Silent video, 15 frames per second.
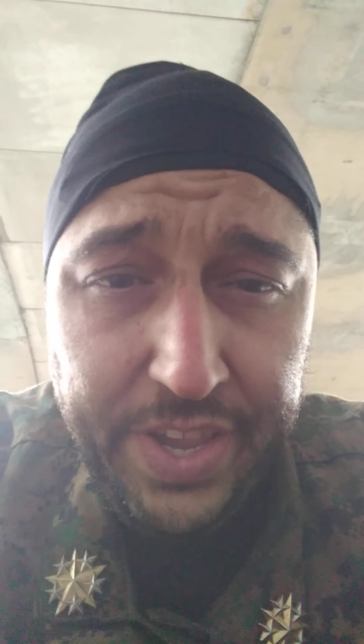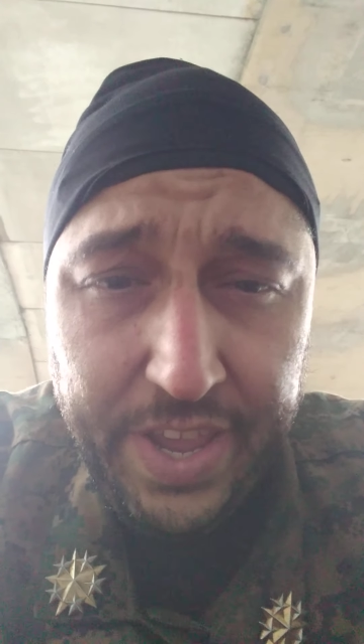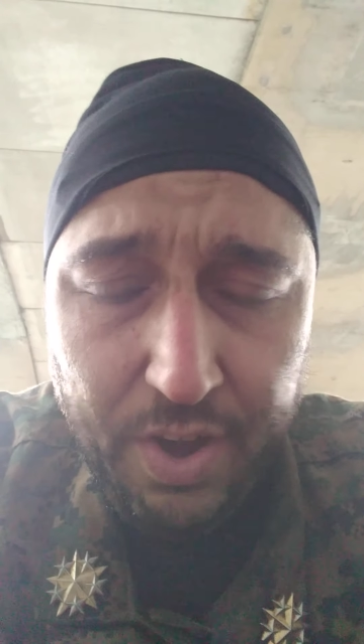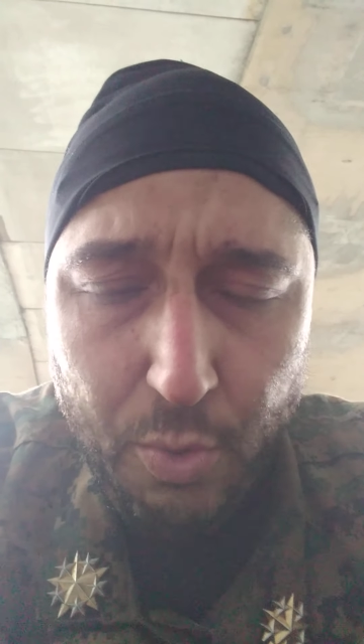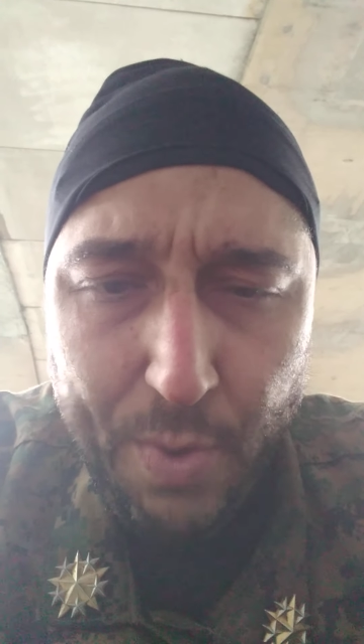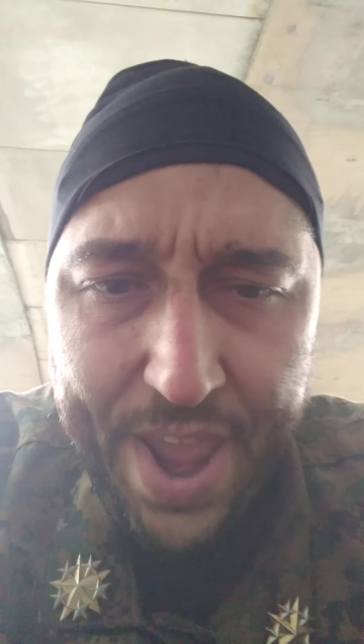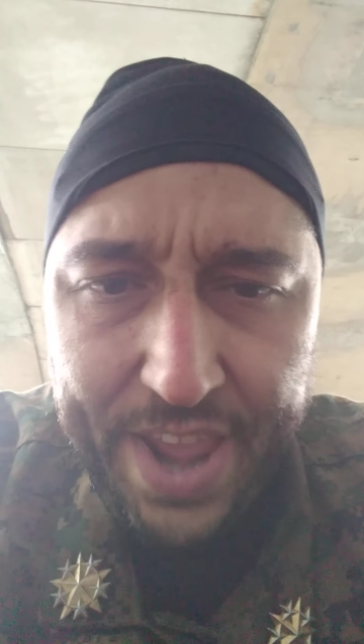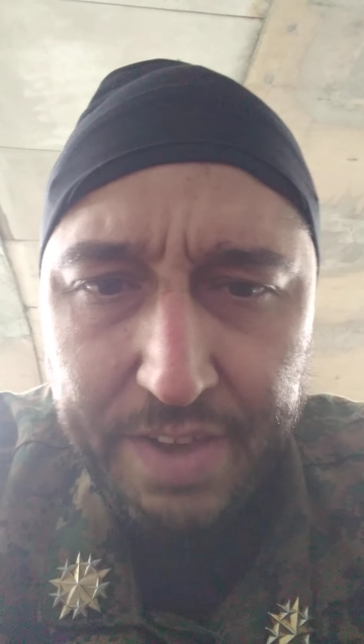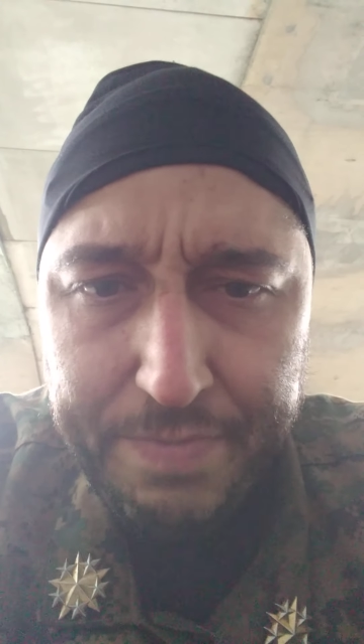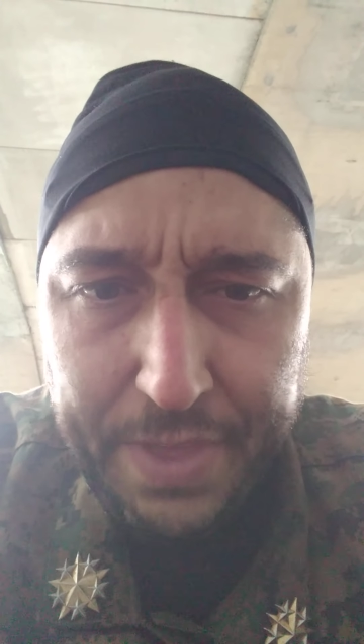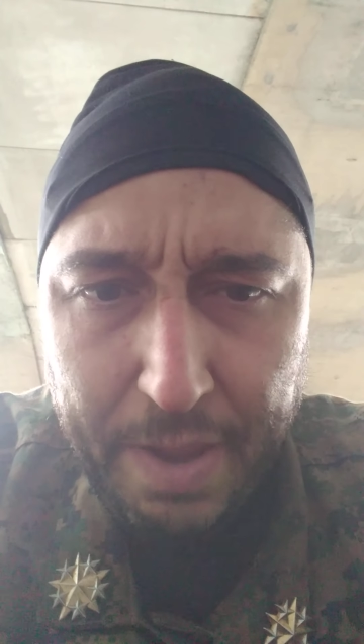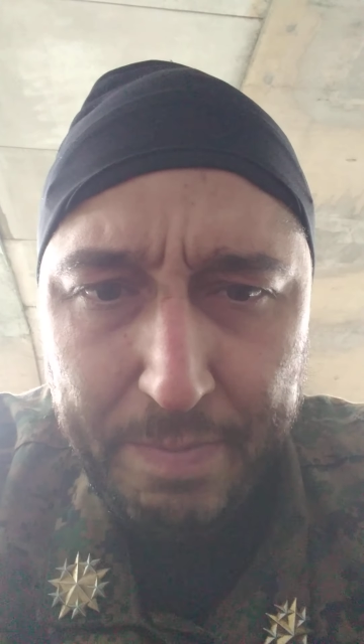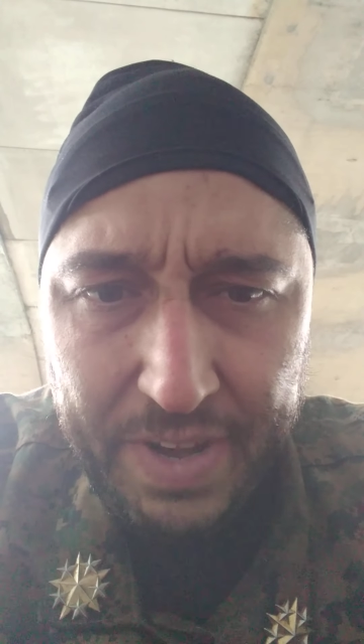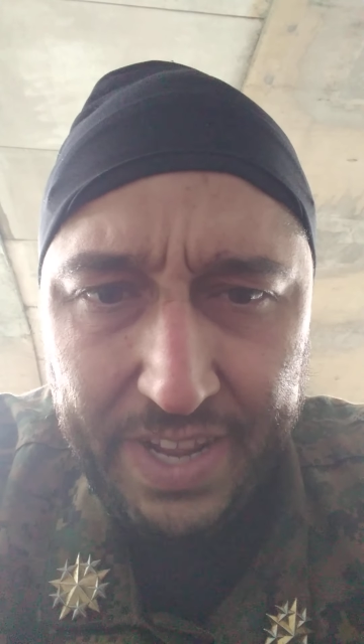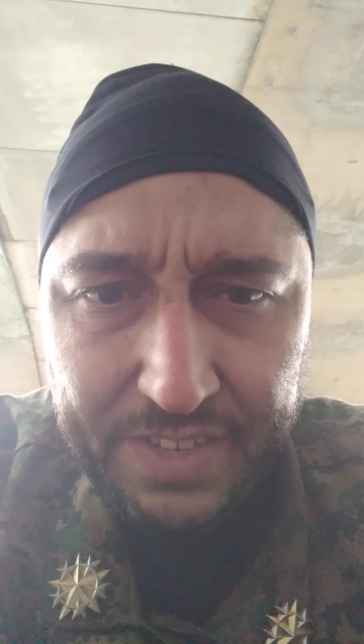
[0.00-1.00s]
an array of
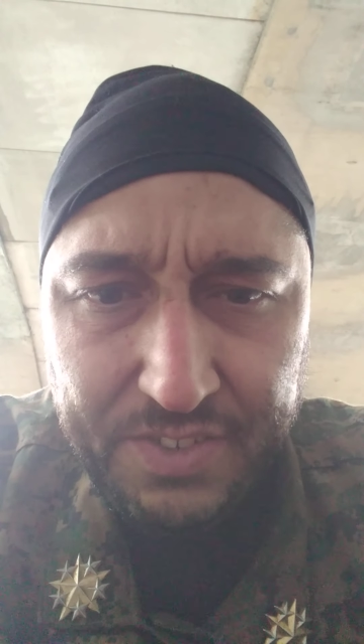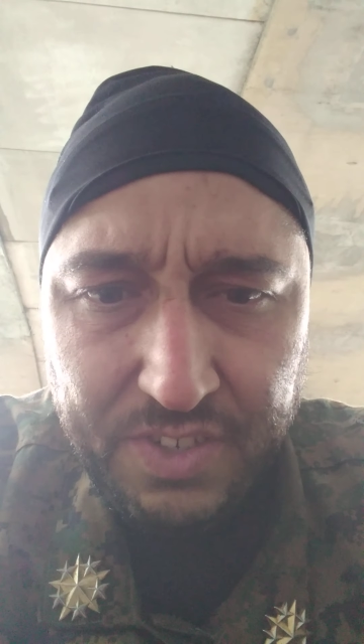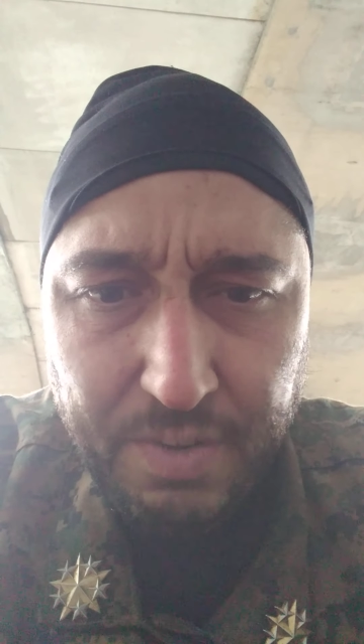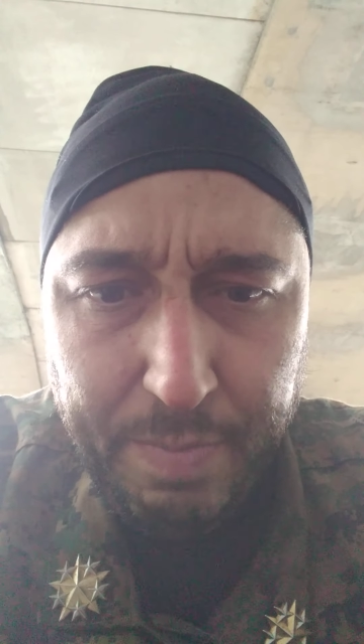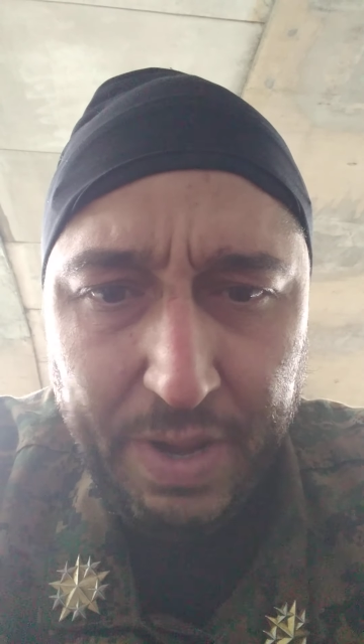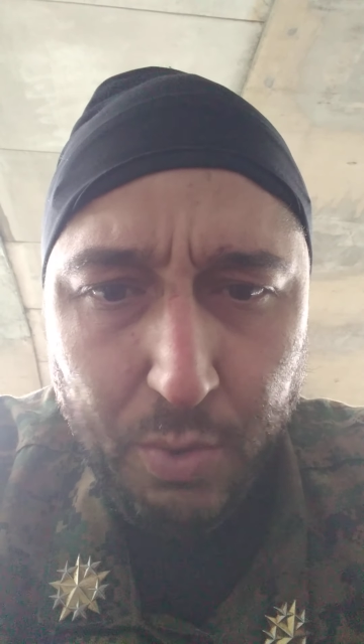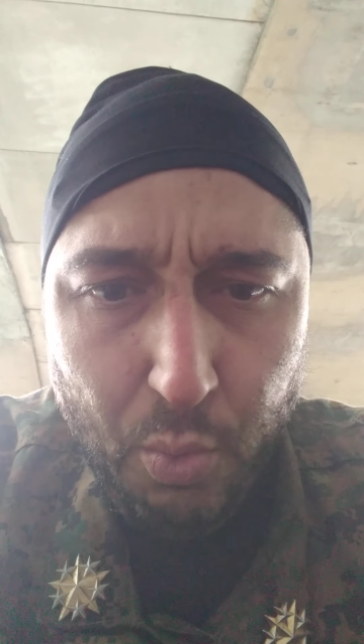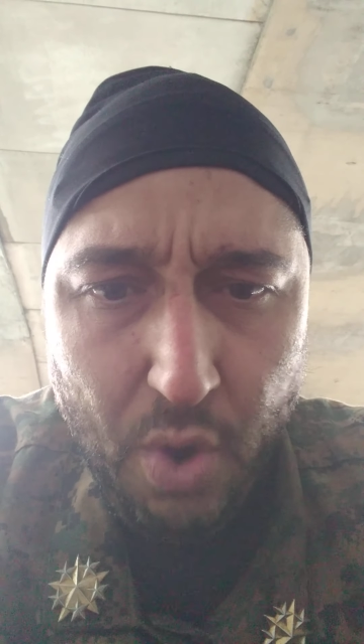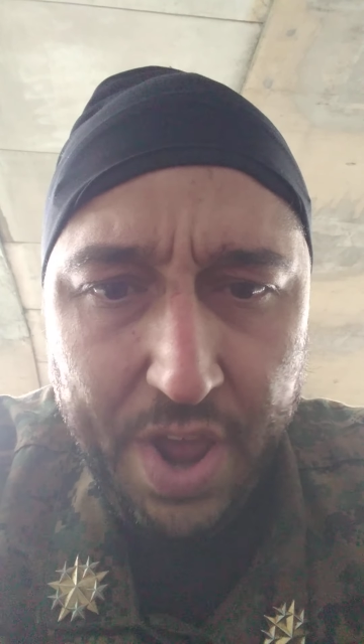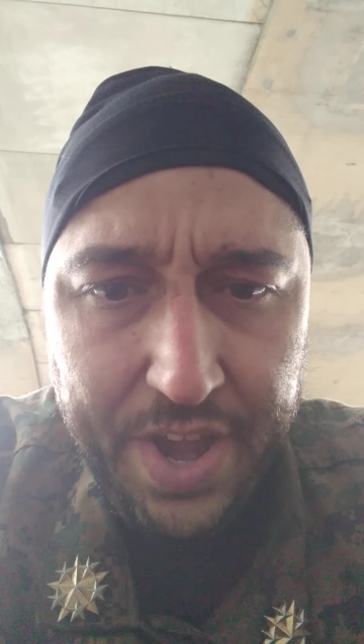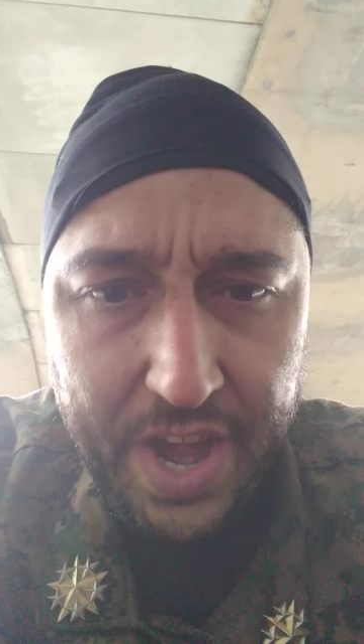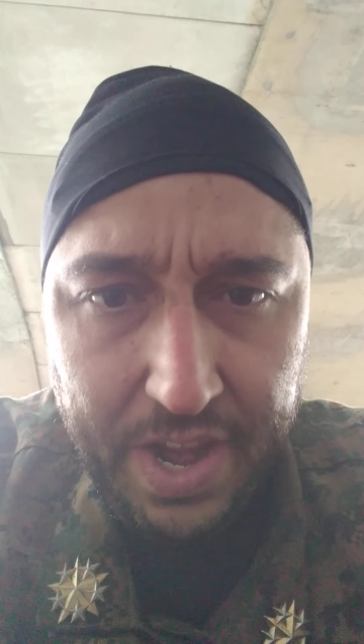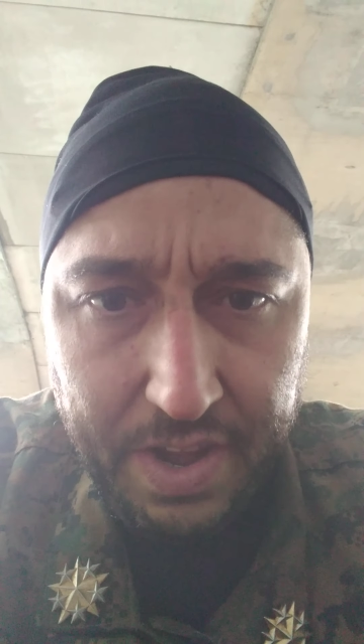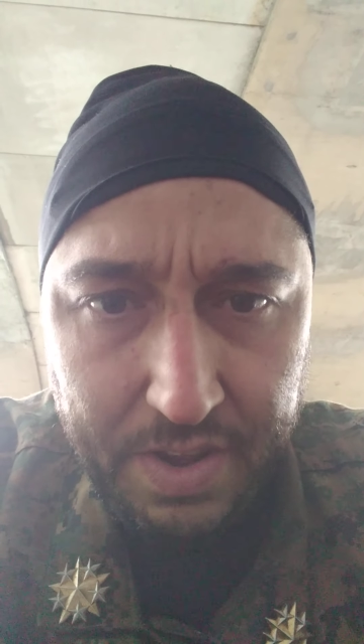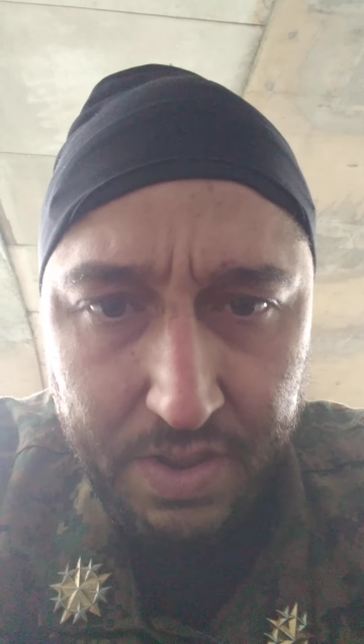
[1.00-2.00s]
them needs to be
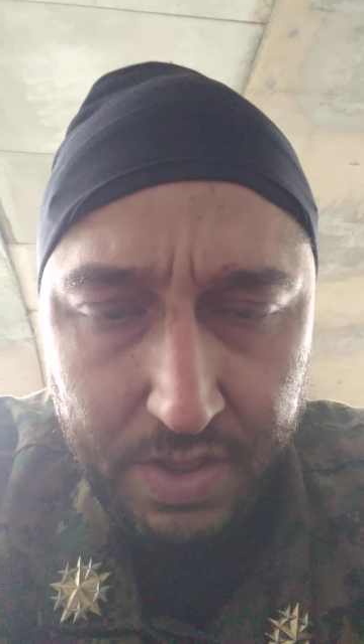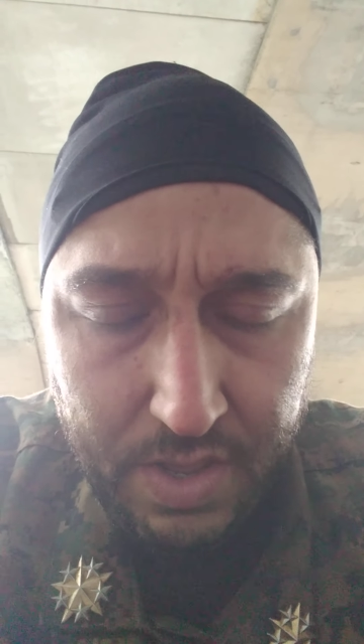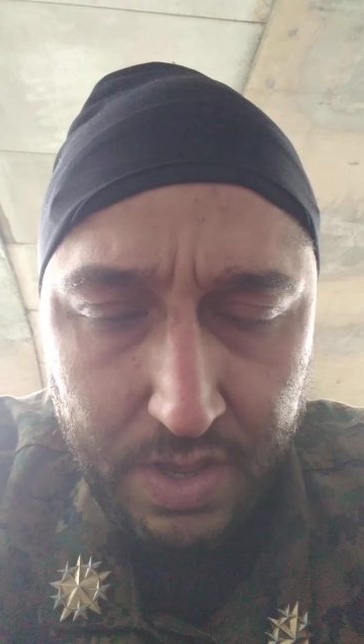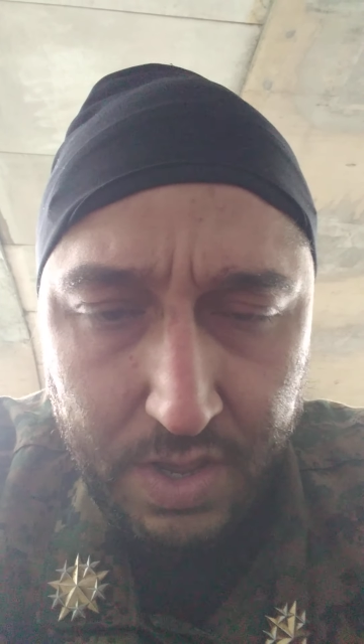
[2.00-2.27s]
running